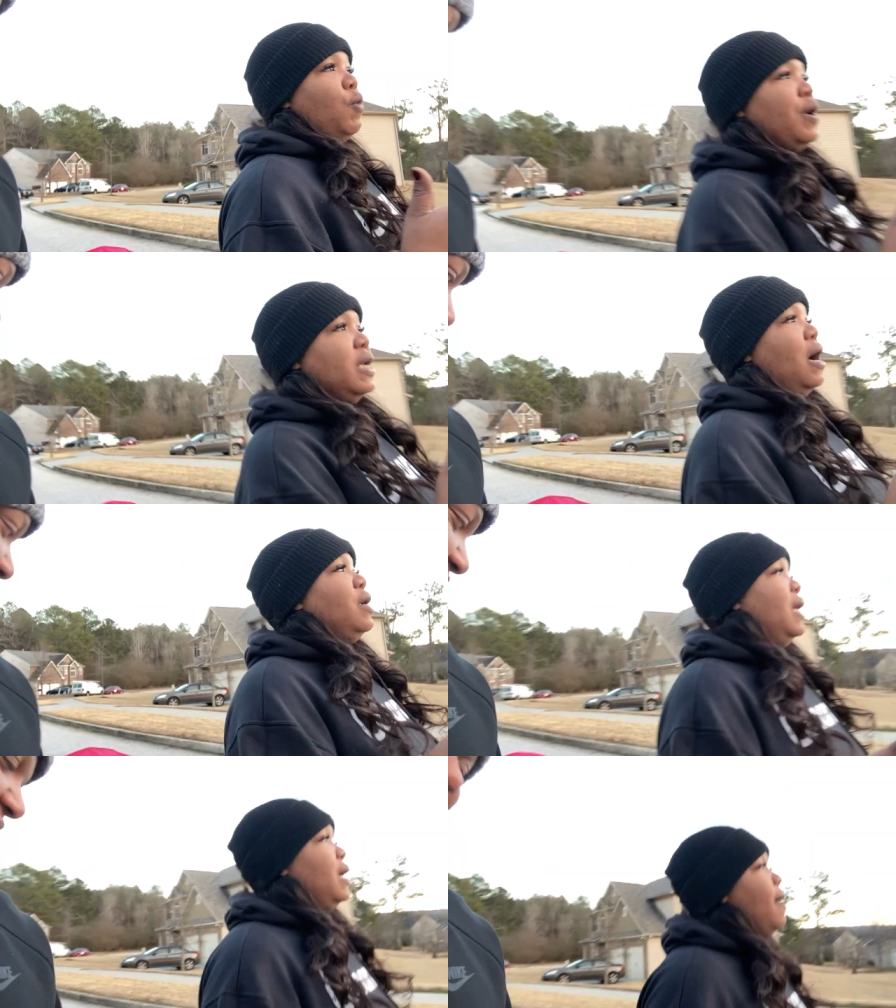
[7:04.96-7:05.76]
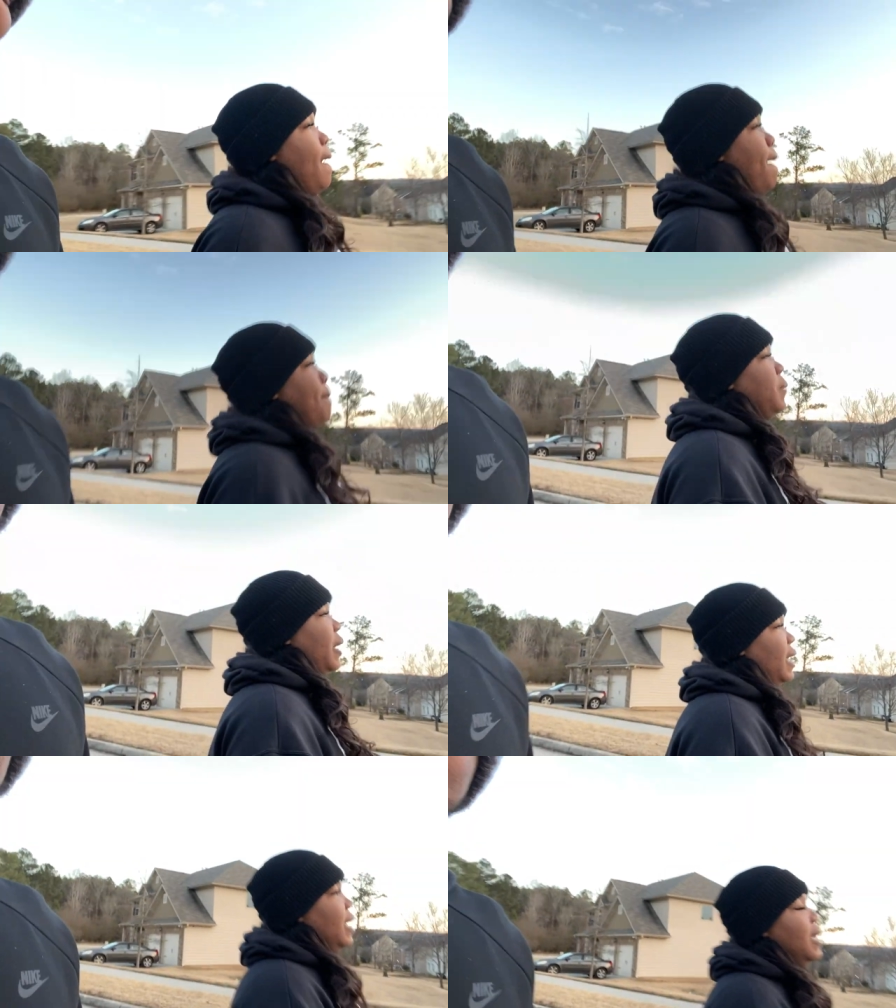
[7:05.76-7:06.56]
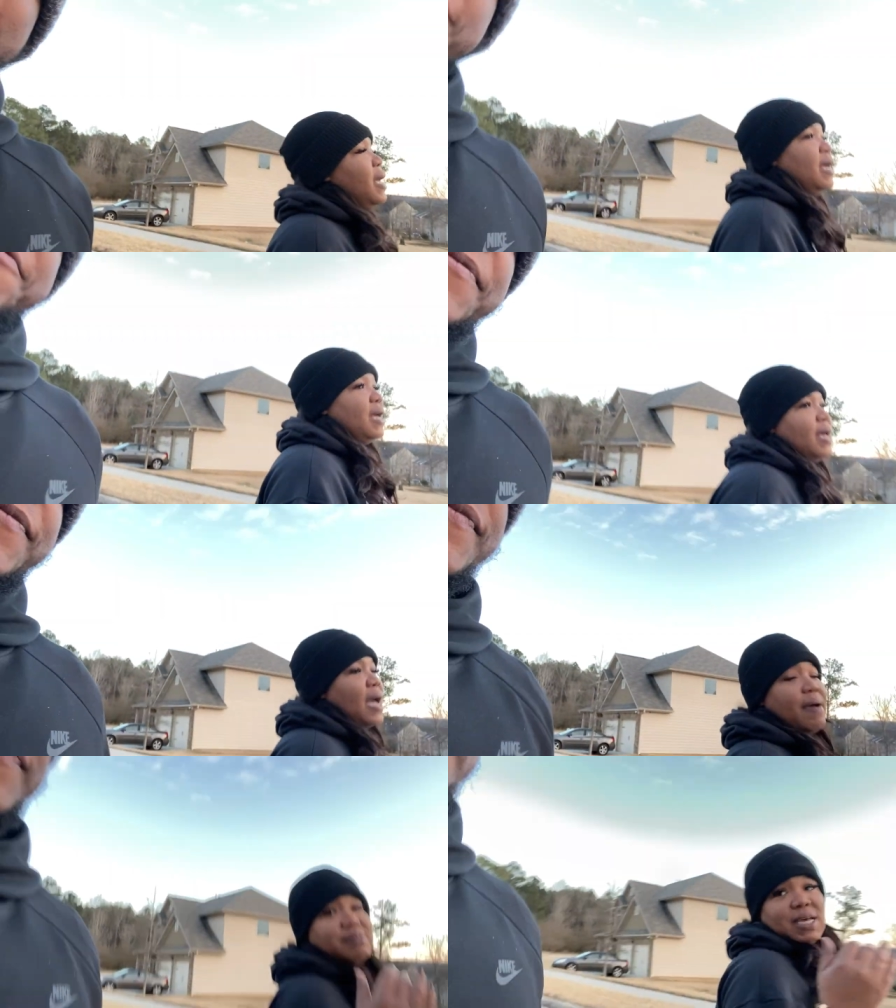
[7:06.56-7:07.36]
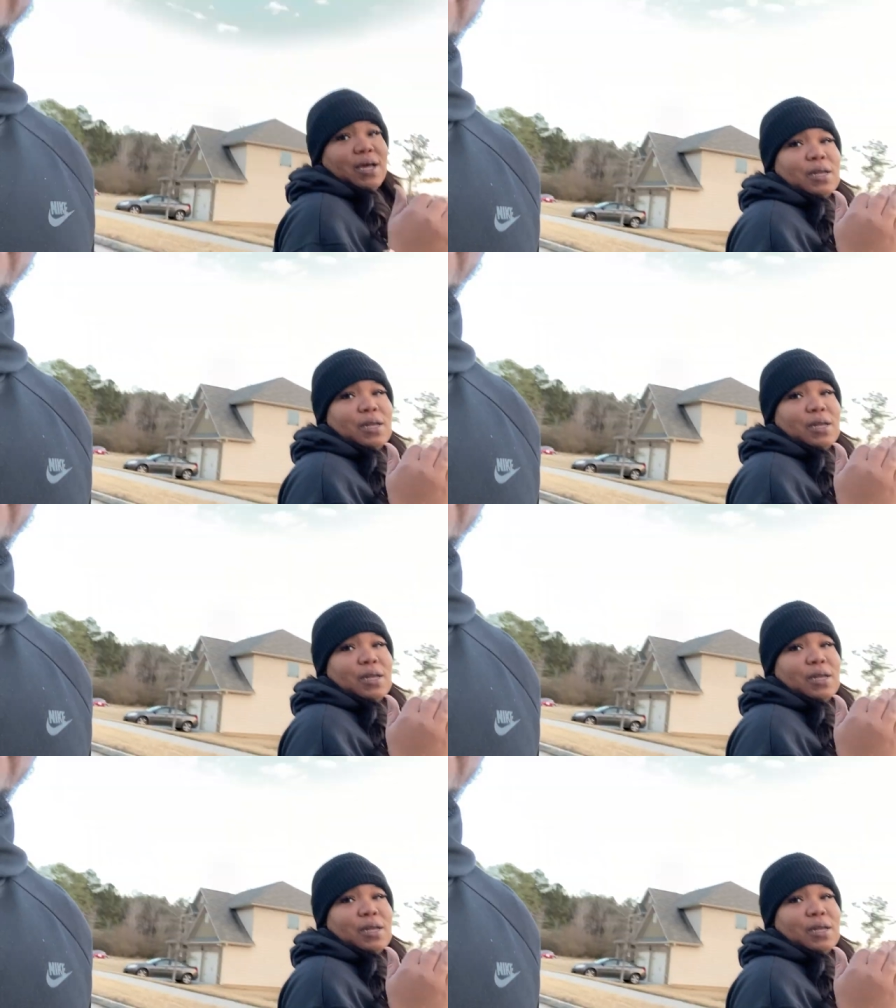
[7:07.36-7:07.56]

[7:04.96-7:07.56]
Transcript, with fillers: working all day, but I've set